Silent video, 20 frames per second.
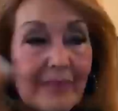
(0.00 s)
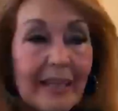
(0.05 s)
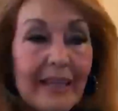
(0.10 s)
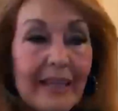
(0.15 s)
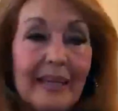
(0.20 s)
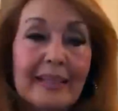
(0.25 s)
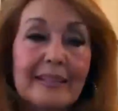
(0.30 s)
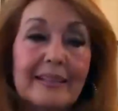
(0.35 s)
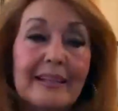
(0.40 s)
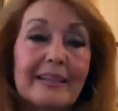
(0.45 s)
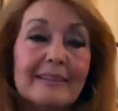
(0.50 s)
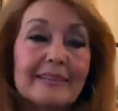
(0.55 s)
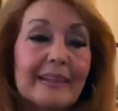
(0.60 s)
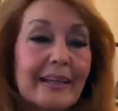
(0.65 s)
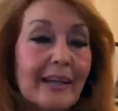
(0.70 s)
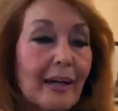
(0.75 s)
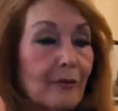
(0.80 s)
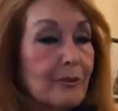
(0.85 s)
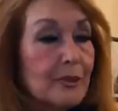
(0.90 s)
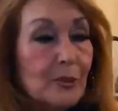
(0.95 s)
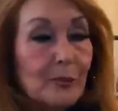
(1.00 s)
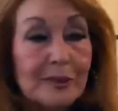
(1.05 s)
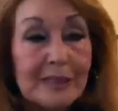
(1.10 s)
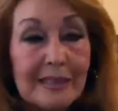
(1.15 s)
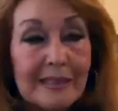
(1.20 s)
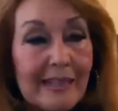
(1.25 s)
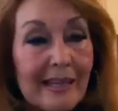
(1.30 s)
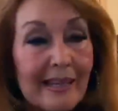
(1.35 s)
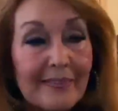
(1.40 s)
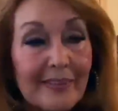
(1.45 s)
and Elvis
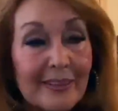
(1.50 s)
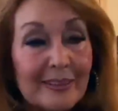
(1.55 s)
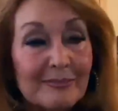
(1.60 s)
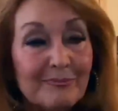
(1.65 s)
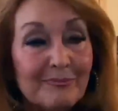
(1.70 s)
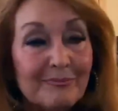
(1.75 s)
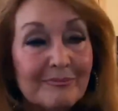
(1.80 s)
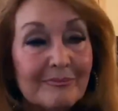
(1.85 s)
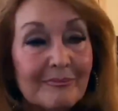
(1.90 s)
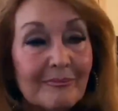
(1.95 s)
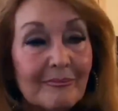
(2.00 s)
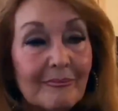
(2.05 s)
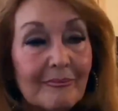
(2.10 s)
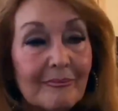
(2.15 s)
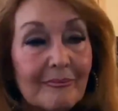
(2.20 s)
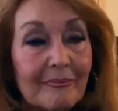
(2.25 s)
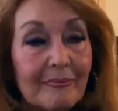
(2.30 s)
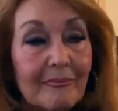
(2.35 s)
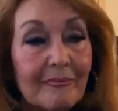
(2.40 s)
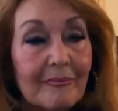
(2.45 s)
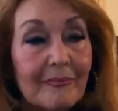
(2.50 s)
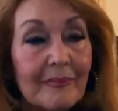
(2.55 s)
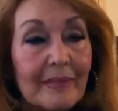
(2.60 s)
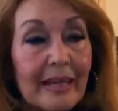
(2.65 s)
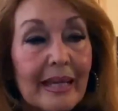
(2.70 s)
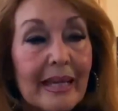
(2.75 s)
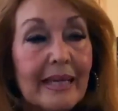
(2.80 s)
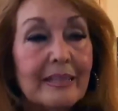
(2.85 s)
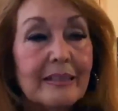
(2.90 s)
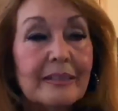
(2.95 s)
was another.
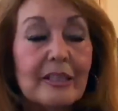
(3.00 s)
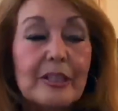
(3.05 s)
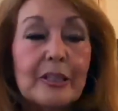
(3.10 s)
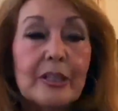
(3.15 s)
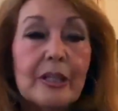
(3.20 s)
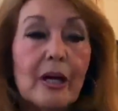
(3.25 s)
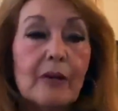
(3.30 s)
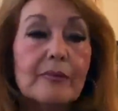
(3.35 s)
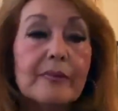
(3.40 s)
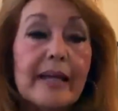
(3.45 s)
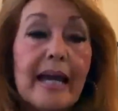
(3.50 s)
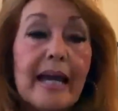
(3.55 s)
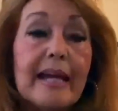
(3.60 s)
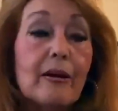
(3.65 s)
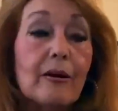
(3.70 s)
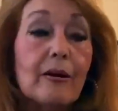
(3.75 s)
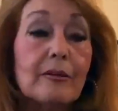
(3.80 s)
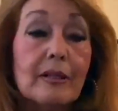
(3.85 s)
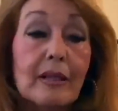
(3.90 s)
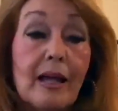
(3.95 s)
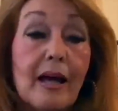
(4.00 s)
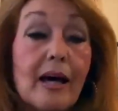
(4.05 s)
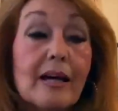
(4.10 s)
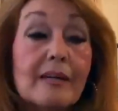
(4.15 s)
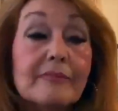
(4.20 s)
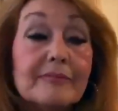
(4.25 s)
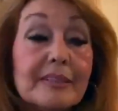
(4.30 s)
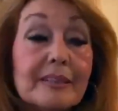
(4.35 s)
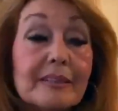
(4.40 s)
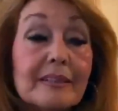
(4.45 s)
And, you know, they are
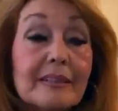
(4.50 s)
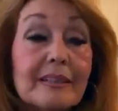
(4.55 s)
loved,